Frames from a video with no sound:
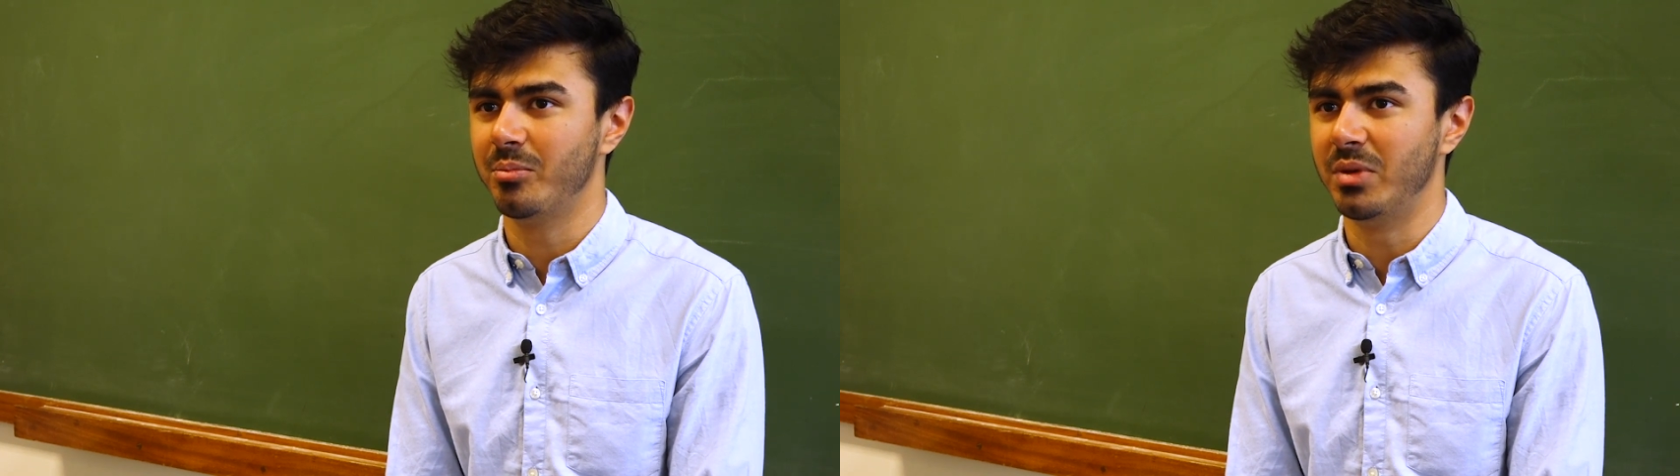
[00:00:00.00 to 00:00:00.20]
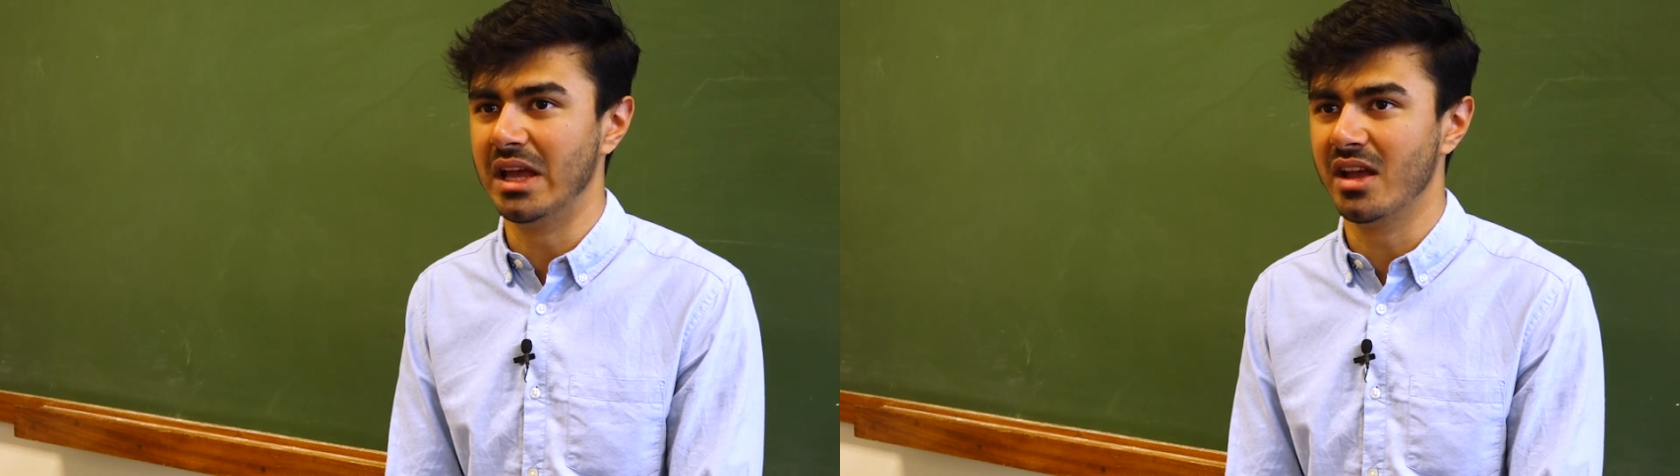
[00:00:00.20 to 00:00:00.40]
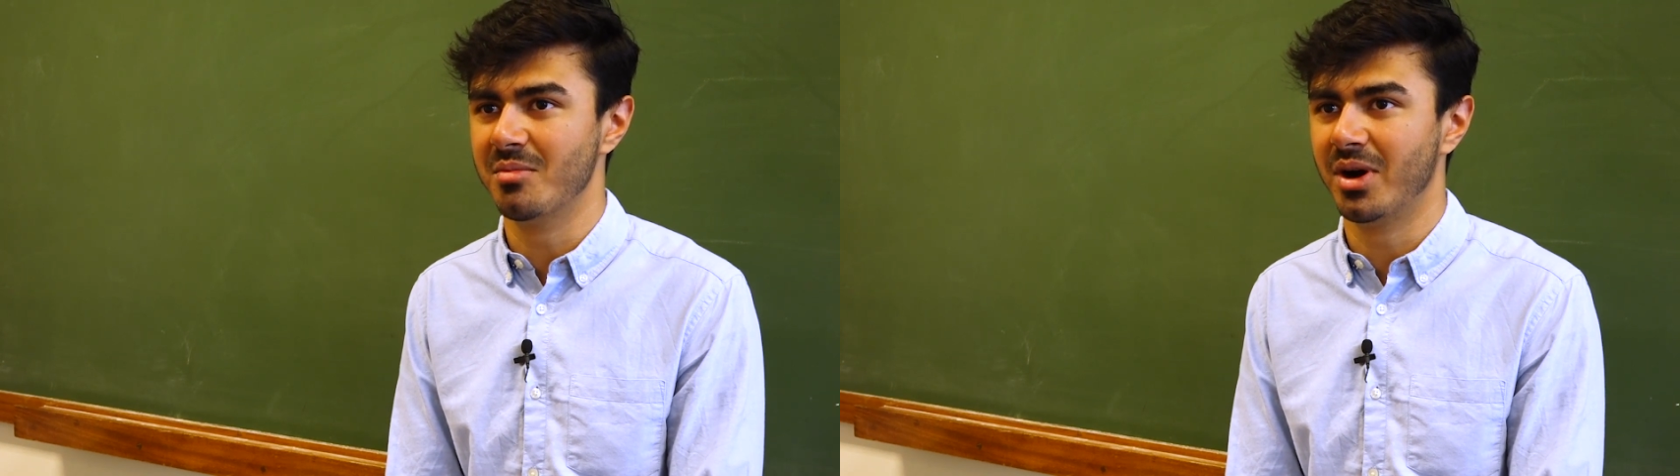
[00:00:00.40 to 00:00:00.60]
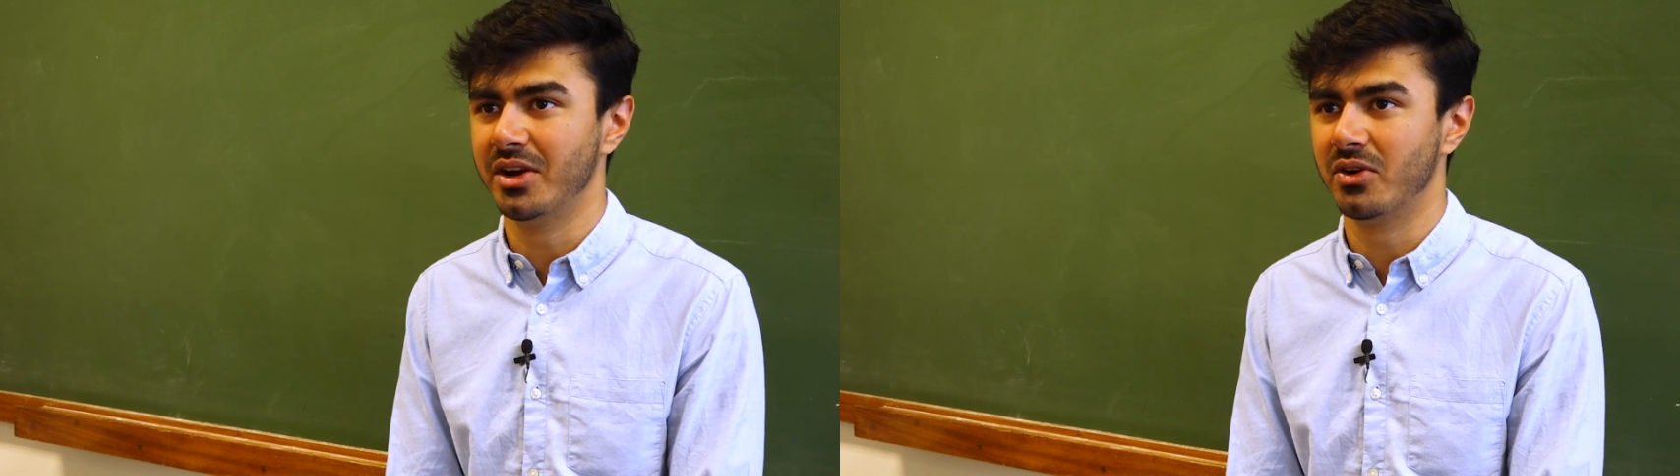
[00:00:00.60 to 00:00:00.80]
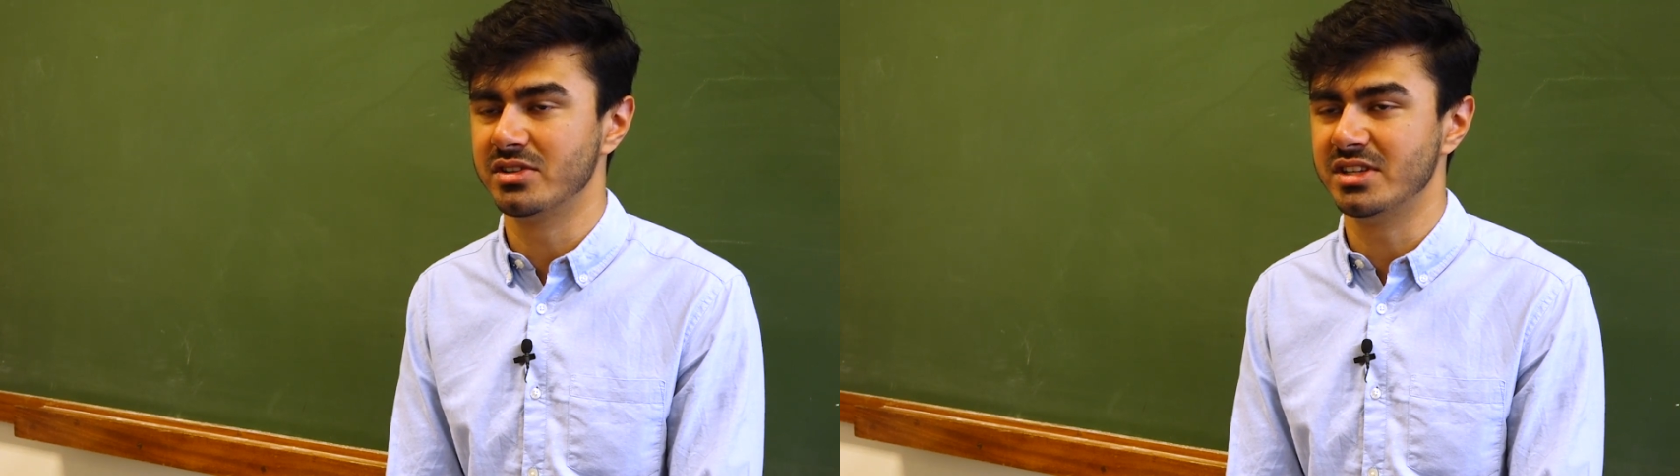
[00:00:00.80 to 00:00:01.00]
being a
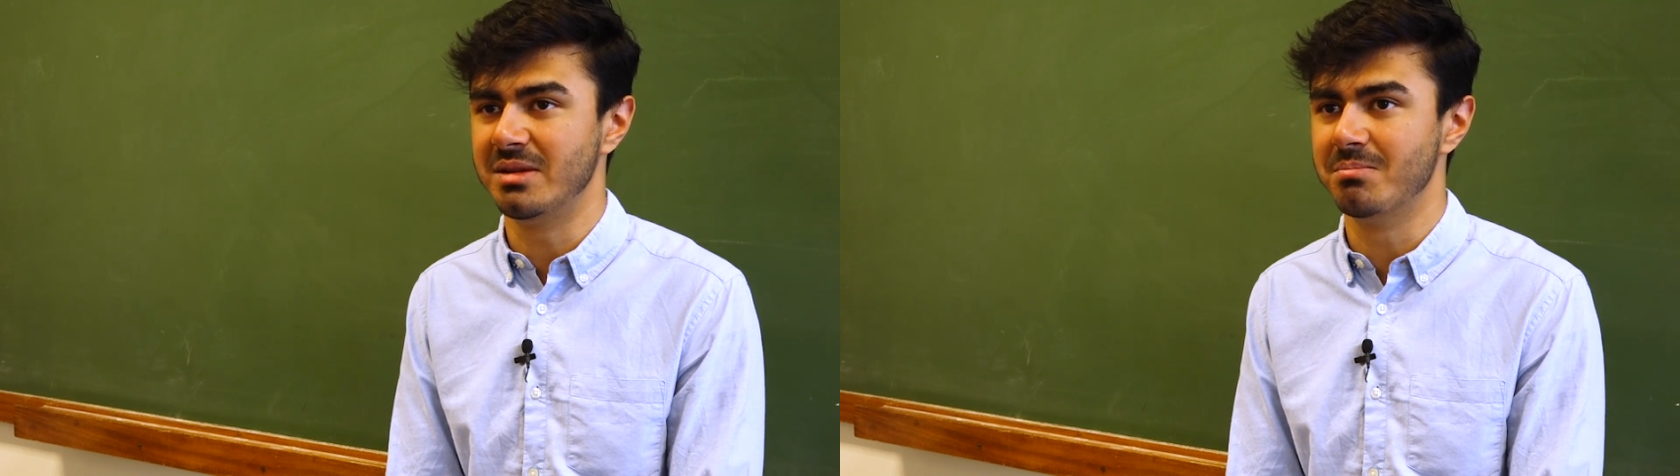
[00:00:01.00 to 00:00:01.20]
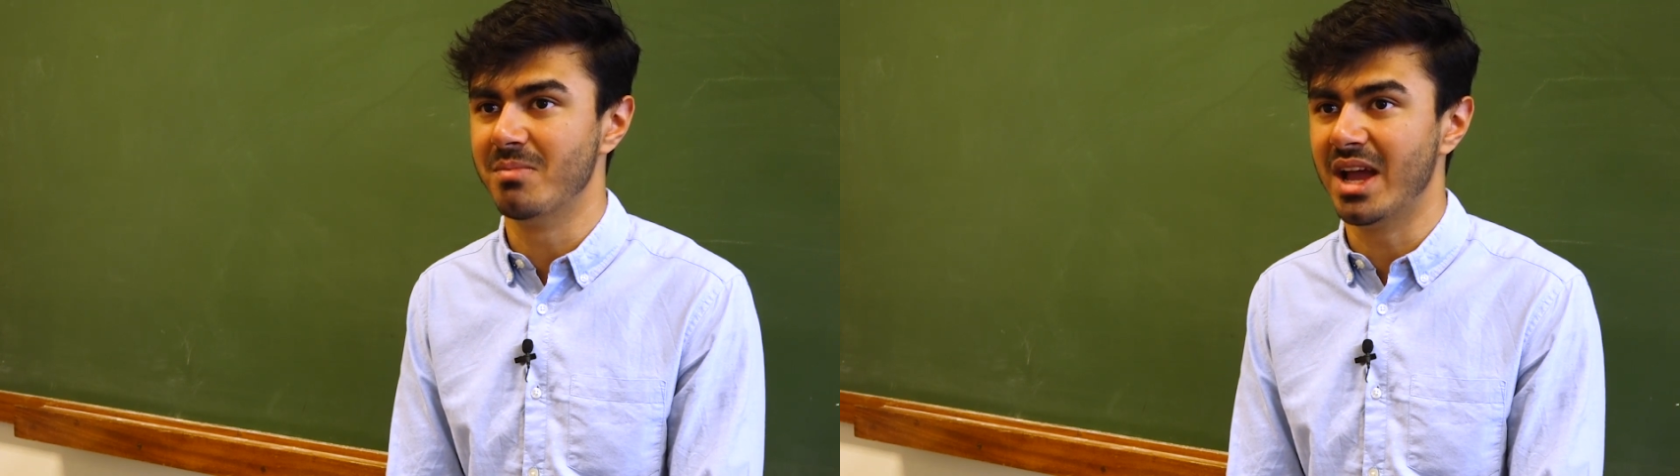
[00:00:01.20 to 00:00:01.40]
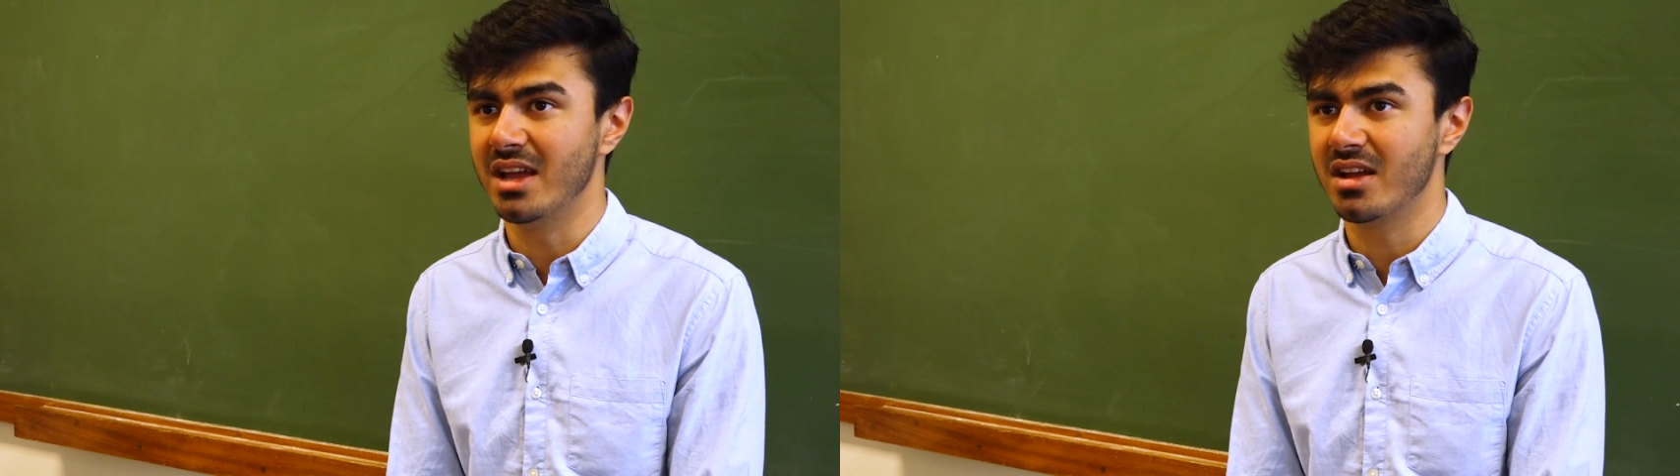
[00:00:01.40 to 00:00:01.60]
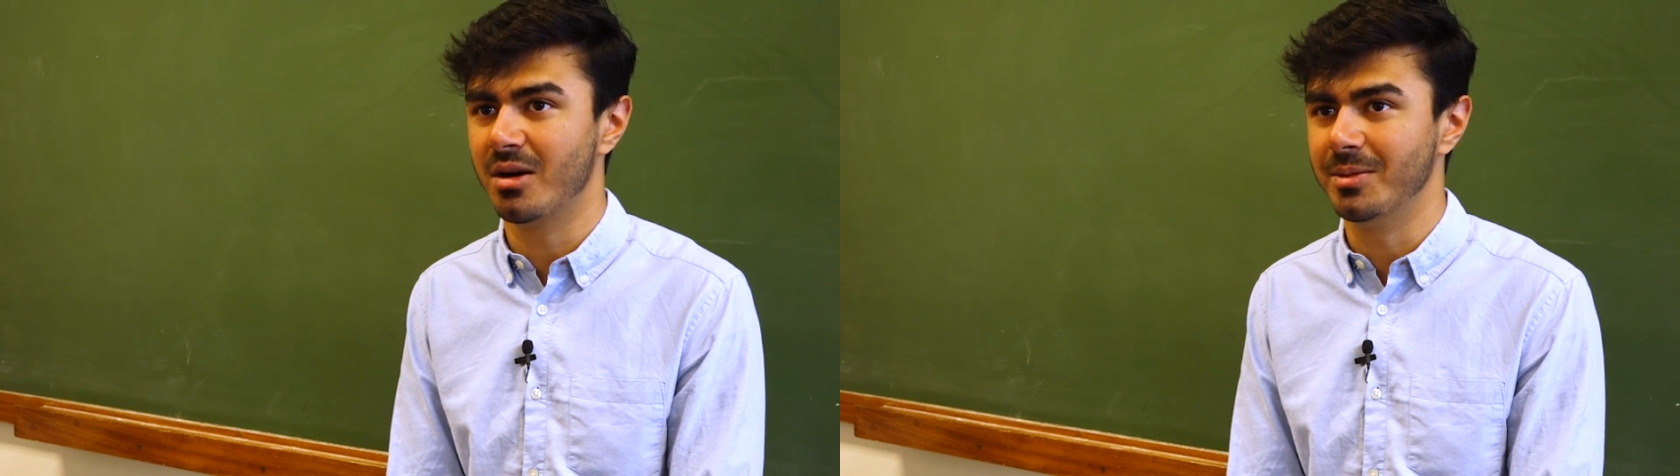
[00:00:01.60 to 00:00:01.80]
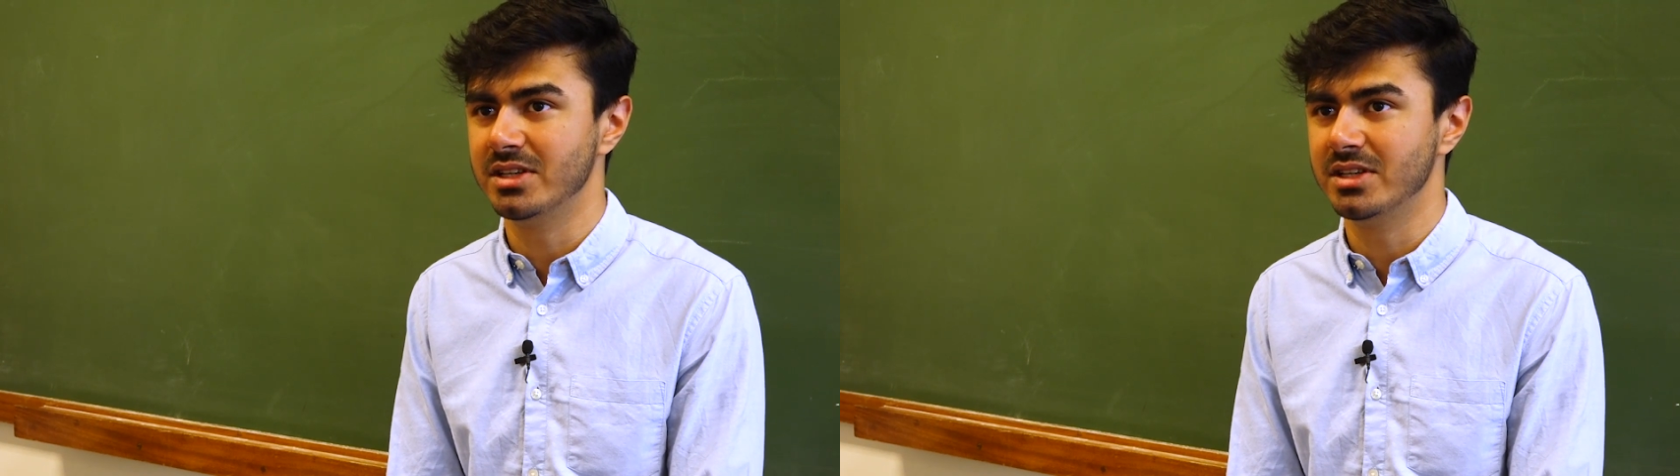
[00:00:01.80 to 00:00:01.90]
minority may come